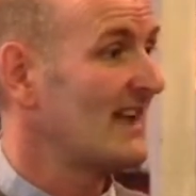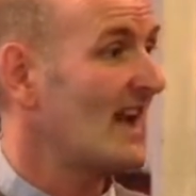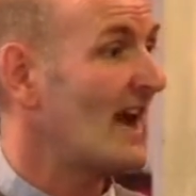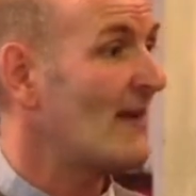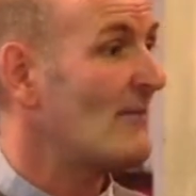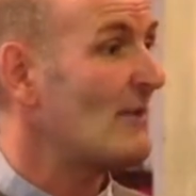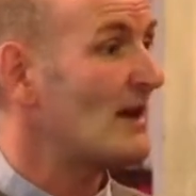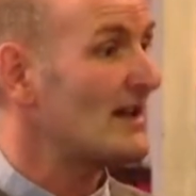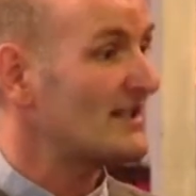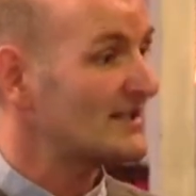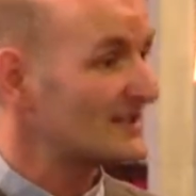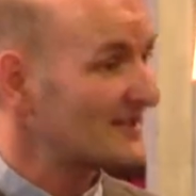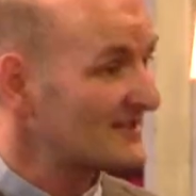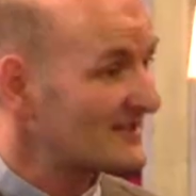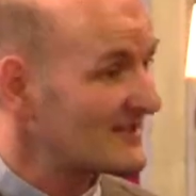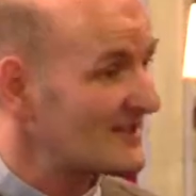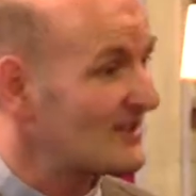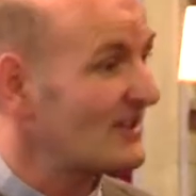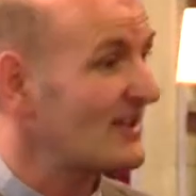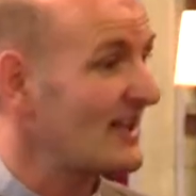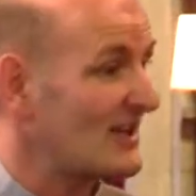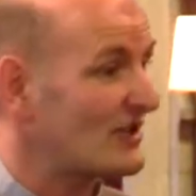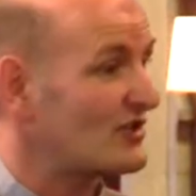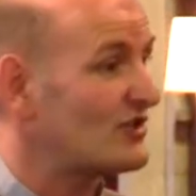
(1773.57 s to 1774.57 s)
Am I
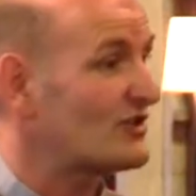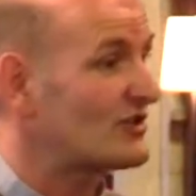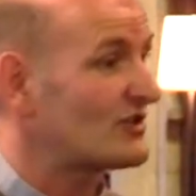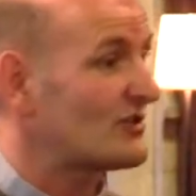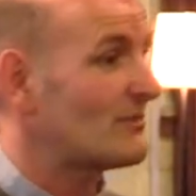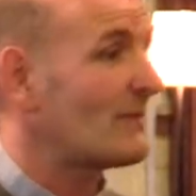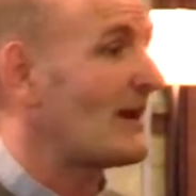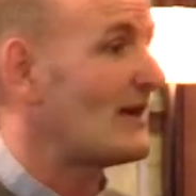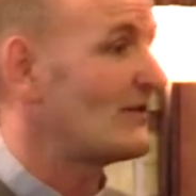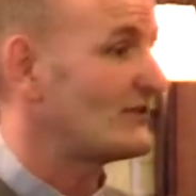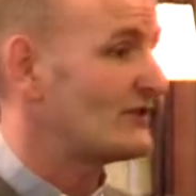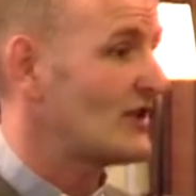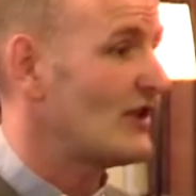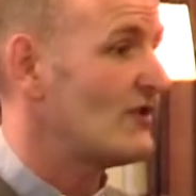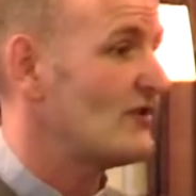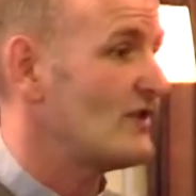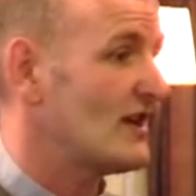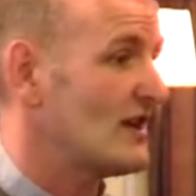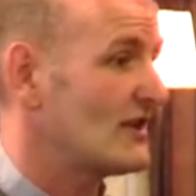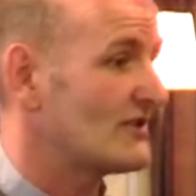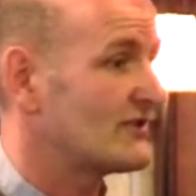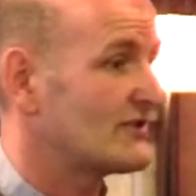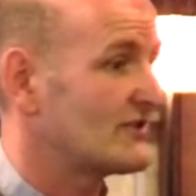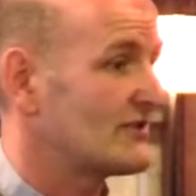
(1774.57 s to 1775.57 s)
still anxious about
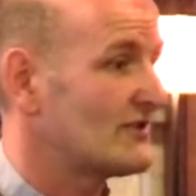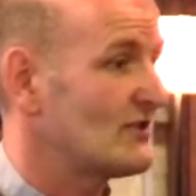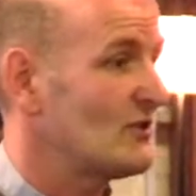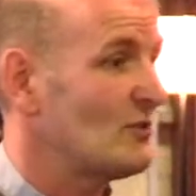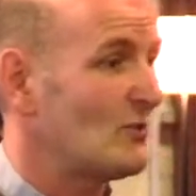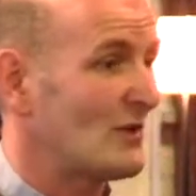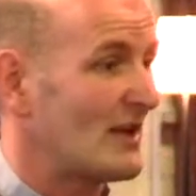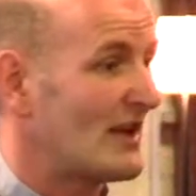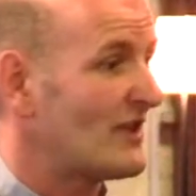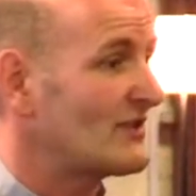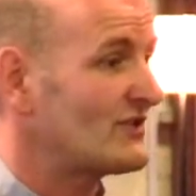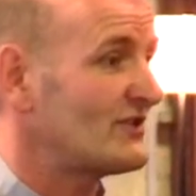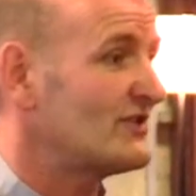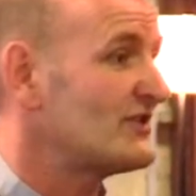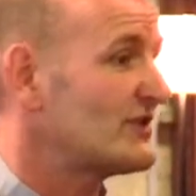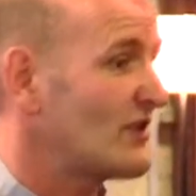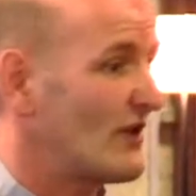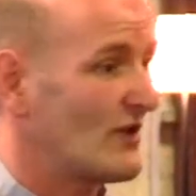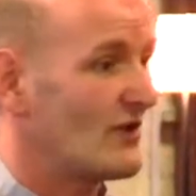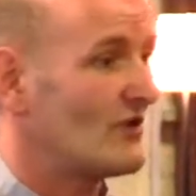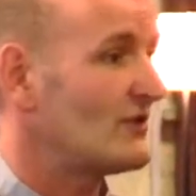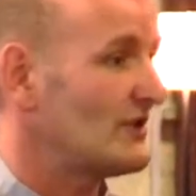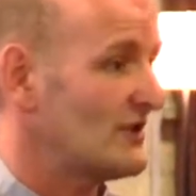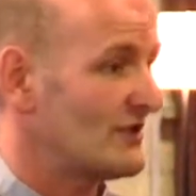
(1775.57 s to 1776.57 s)
donuts or what else is
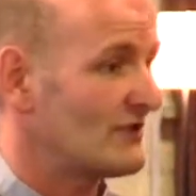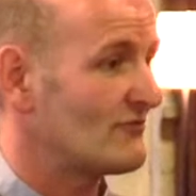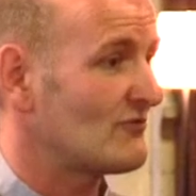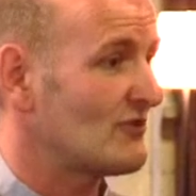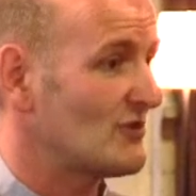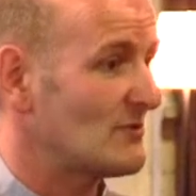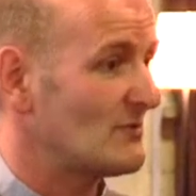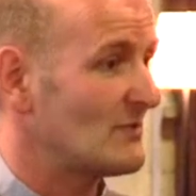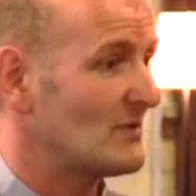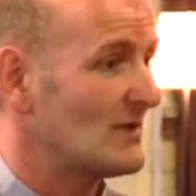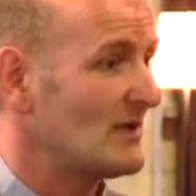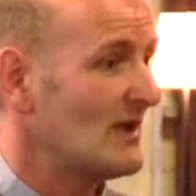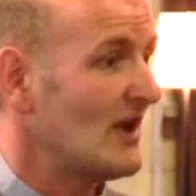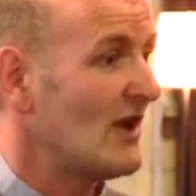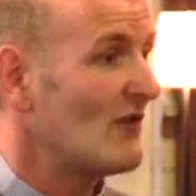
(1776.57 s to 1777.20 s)
going on in the room?